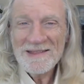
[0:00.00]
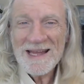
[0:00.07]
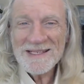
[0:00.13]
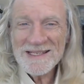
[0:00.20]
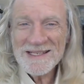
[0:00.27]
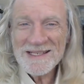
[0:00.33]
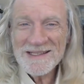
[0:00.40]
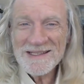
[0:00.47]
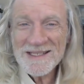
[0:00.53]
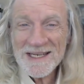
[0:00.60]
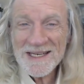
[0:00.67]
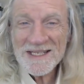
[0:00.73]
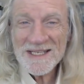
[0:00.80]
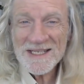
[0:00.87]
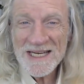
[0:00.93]
That's the
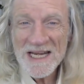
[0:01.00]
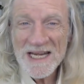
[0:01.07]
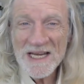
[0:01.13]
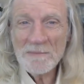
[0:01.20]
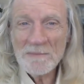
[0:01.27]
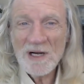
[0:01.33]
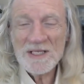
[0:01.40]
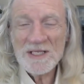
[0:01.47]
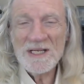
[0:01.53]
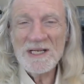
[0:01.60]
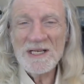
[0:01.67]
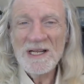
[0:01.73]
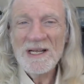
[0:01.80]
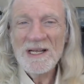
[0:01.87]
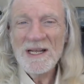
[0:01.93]
16th president.